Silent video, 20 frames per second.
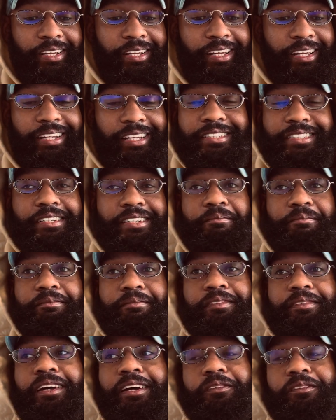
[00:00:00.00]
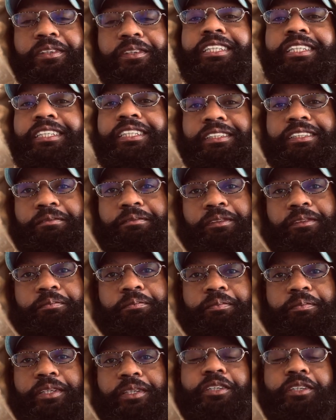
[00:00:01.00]
is a really
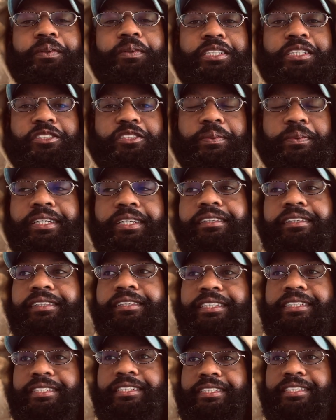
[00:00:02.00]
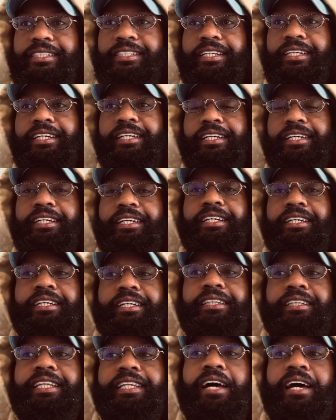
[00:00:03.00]
big one as well, because
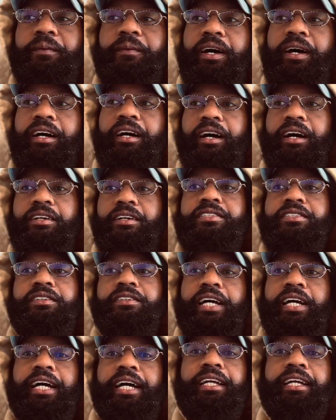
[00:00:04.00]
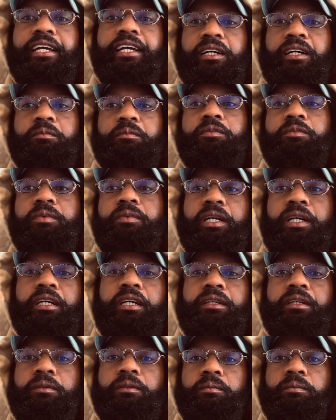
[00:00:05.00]
that will also kind of help
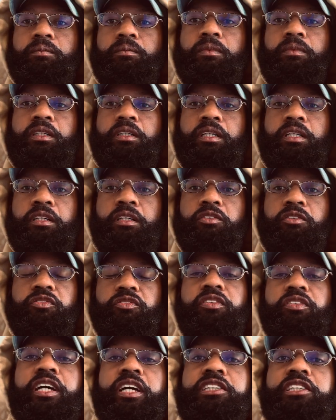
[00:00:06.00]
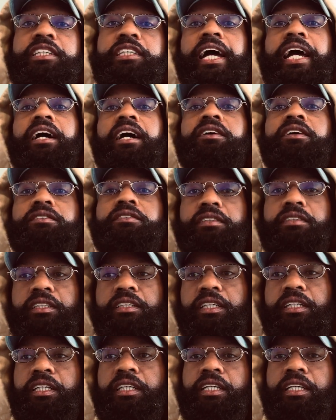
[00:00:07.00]
flush out
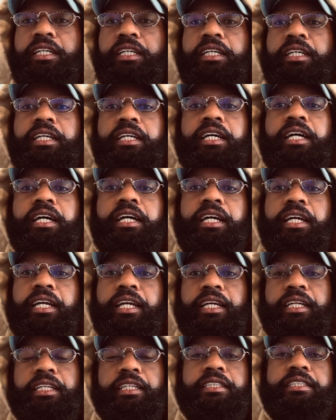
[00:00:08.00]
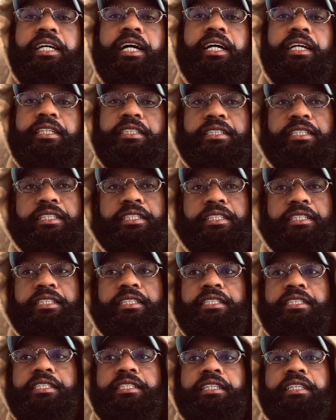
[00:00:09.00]
any
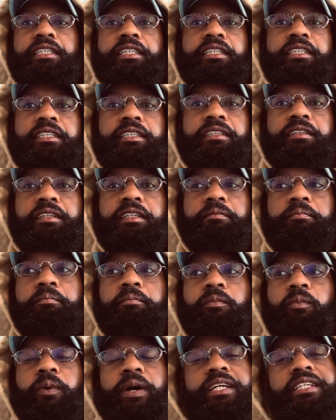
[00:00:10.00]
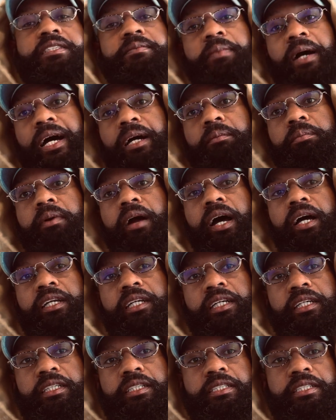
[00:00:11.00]
toxins and waste
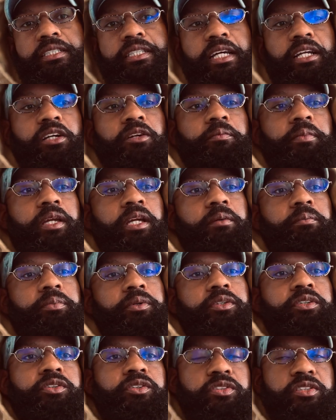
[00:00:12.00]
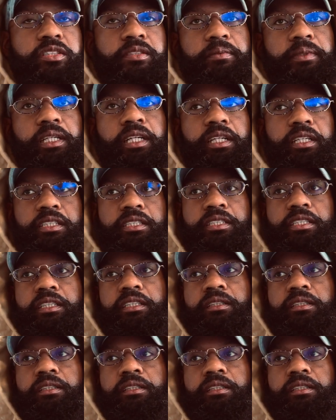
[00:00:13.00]
byproducts that are being produced, because